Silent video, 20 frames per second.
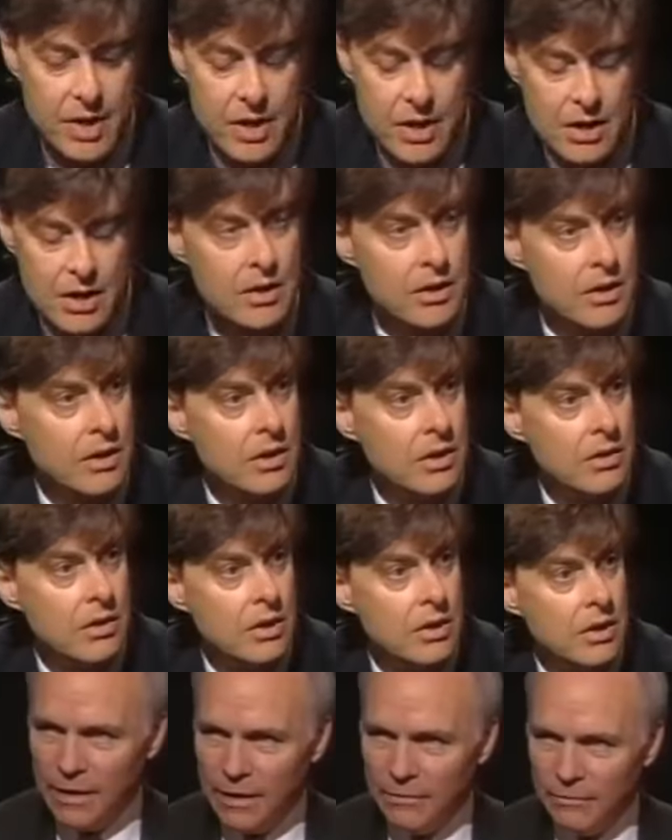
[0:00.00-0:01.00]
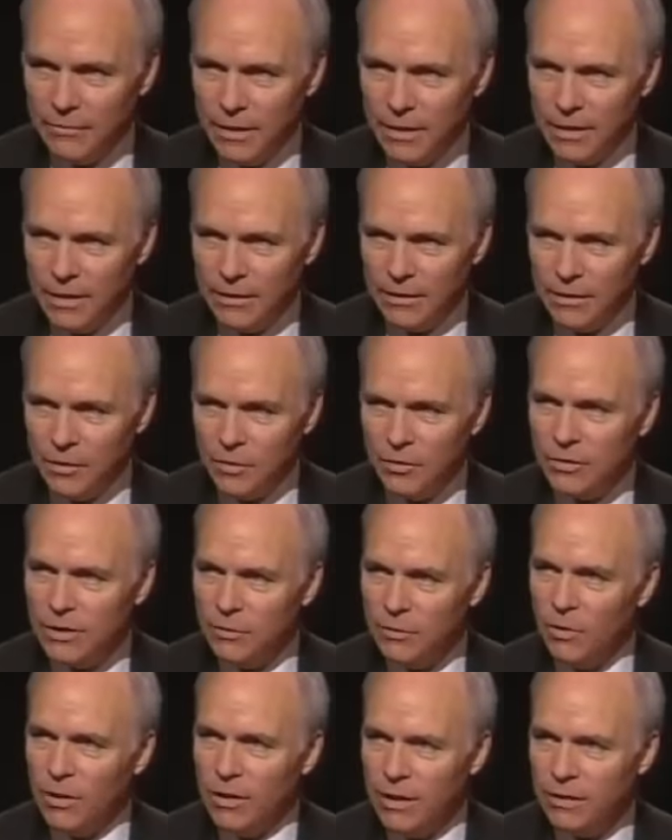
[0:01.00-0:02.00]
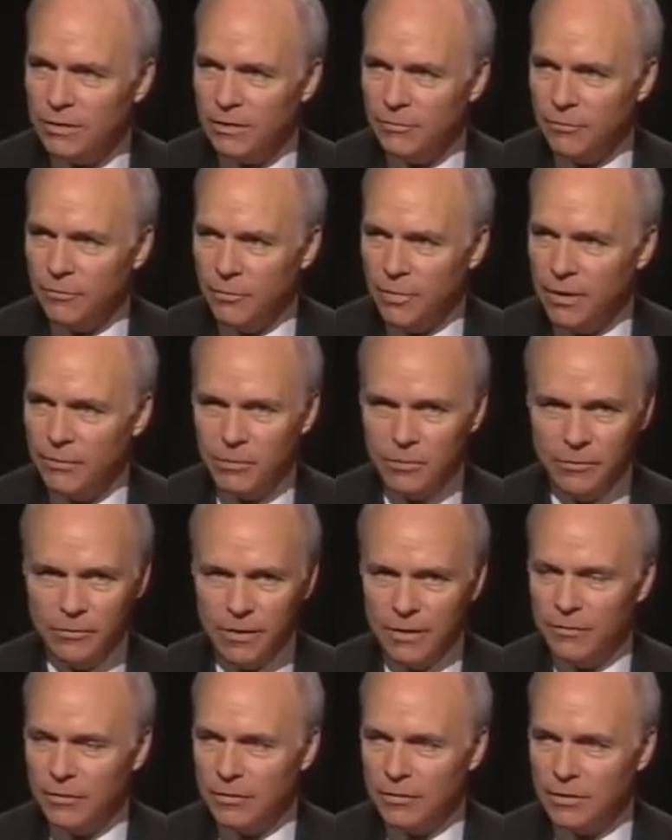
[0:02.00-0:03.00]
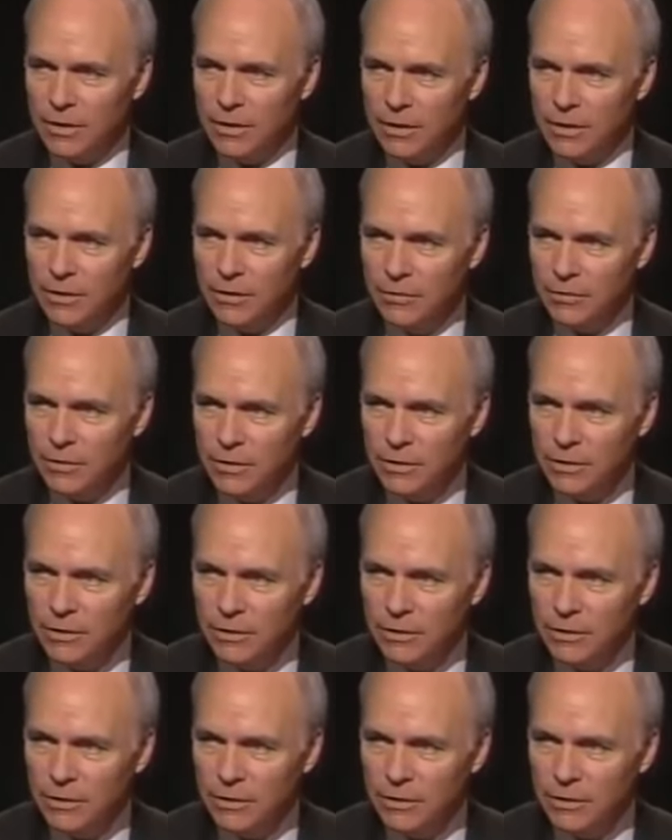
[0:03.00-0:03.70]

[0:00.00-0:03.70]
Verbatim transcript: Where was he when he invented the Uzi, and what is it for people who've never seen an Uzi?